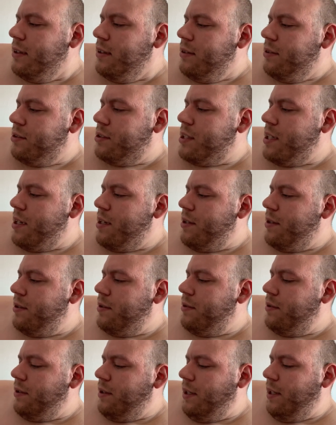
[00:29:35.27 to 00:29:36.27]

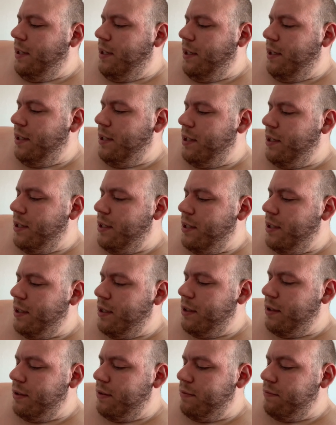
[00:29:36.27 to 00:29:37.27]
So,
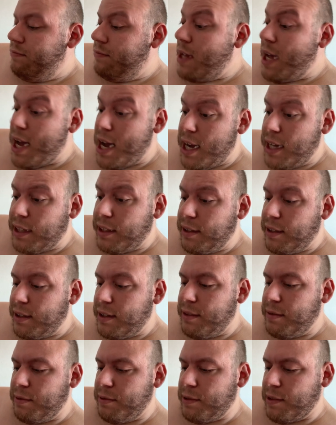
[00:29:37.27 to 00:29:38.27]

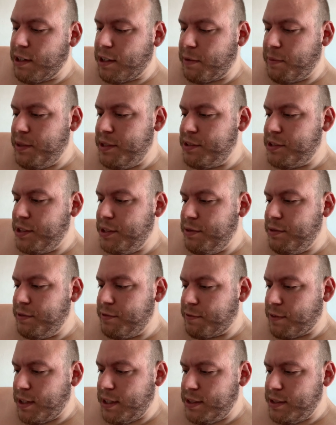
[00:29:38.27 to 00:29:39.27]
I would recommend it to you
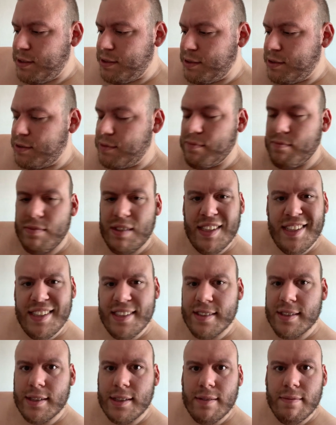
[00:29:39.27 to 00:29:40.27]
and friends.
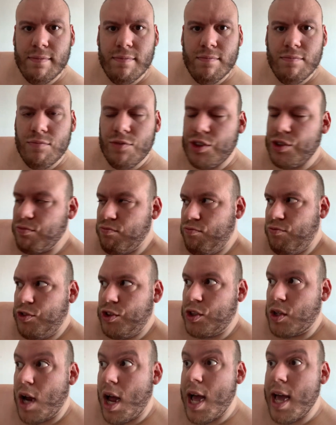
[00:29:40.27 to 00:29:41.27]
Easily. Just
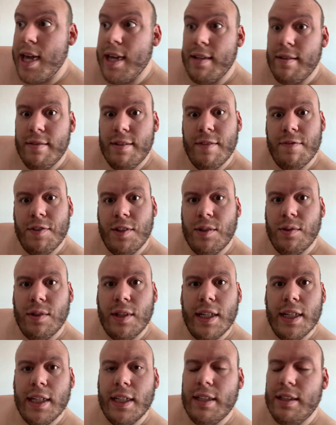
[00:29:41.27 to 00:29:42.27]
try it. If you don't
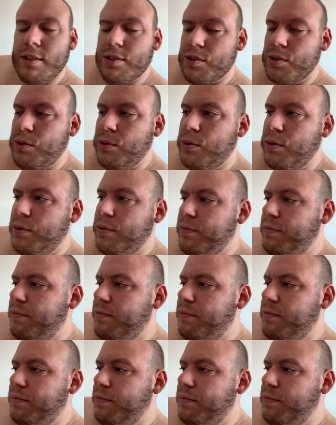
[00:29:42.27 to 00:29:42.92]
like it, that's cool.